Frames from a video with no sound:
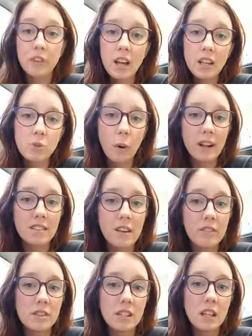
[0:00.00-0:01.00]
In
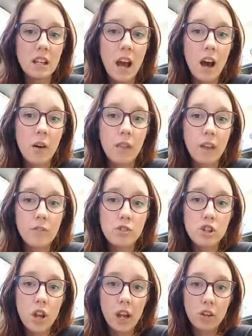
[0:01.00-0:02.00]
2017, how they've
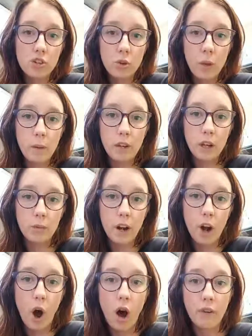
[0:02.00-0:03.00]
changed the way we can
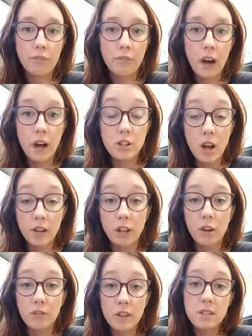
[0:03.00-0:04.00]
write off
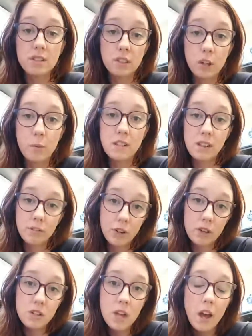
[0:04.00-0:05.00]
childcare fees is a little bit different.